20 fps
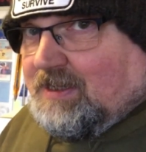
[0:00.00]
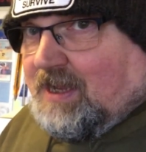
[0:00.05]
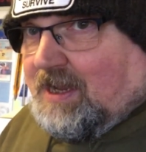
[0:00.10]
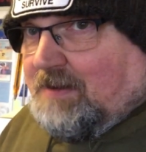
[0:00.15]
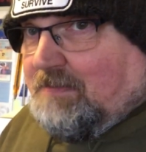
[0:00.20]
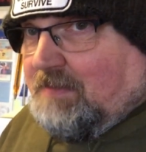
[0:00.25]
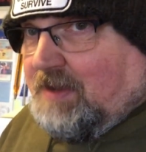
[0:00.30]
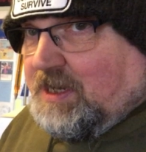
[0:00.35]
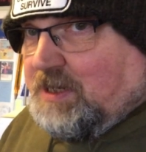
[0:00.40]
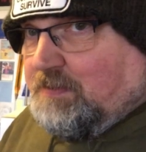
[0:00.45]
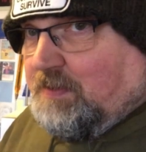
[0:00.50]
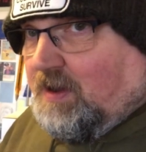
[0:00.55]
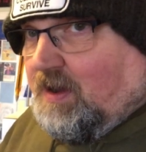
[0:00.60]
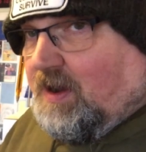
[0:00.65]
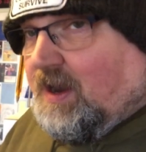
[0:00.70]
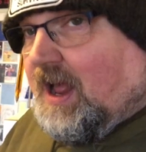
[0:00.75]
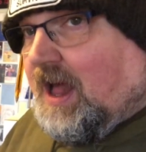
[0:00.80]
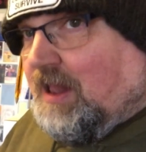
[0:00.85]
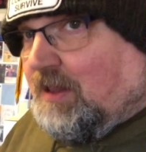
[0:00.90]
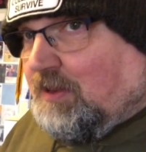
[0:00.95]
had a major part
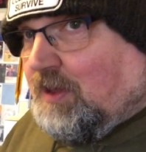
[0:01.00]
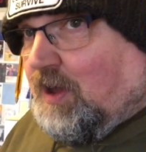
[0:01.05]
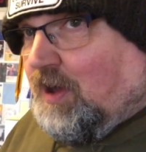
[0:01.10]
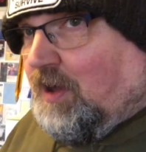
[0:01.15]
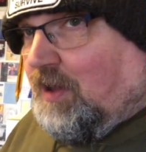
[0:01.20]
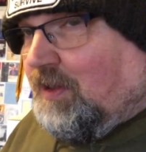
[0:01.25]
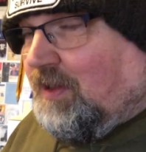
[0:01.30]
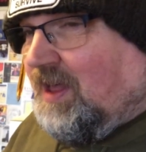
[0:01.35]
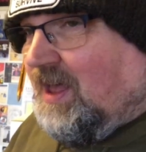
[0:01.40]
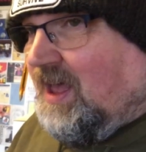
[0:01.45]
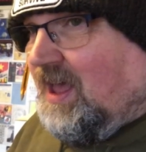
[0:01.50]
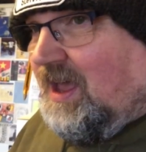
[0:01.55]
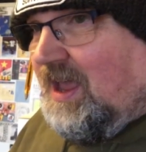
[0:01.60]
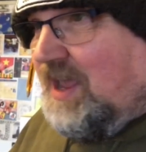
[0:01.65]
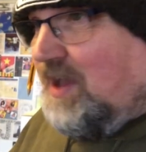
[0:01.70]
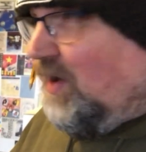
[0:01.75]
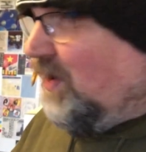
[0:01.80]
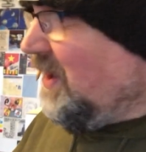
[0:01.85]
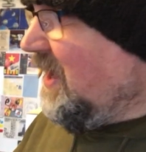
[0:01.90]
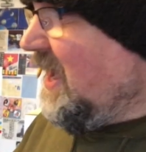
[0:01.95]
in it, alcohol. He
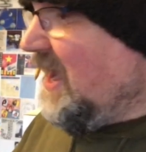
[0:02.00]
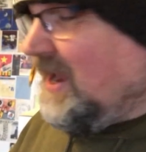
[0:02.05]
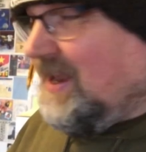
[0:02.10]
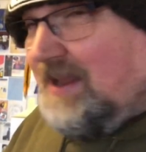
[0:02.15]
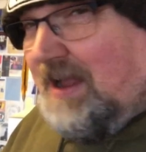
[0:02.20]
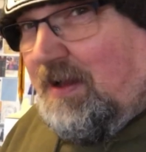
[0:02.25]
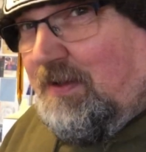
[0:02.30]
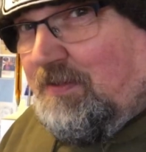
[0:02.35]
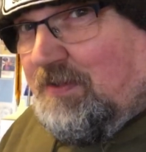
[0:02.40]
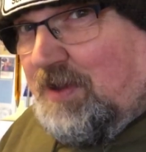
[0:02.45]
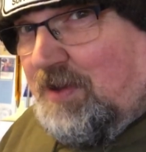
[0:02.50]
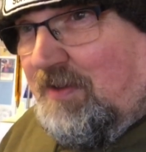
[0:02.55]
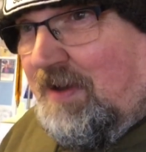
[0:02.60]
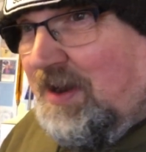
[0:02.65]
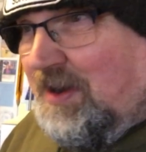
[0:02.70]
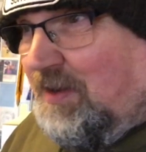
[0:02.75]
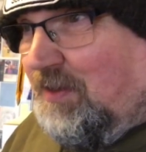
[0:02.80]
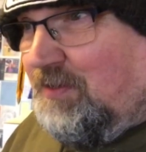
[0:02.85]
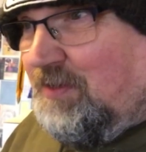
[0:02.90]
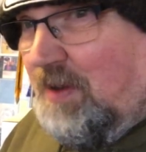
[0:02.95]
got kicked out the
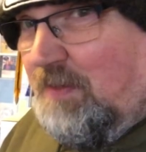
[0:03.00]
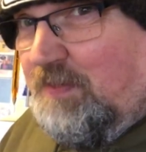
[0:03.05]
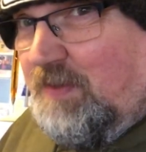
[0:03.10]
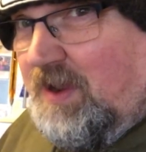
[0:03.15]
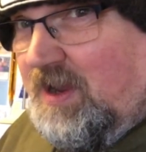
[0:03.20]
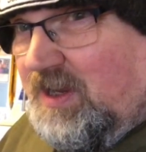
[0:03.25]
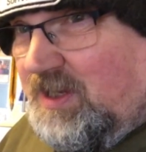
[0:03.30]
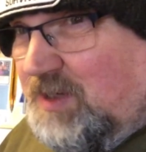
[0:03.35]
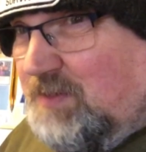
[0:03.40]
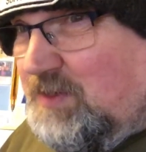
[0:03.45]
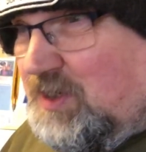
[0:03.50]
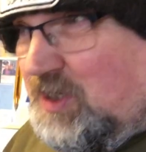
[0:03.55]
Grand Ole Opry because he was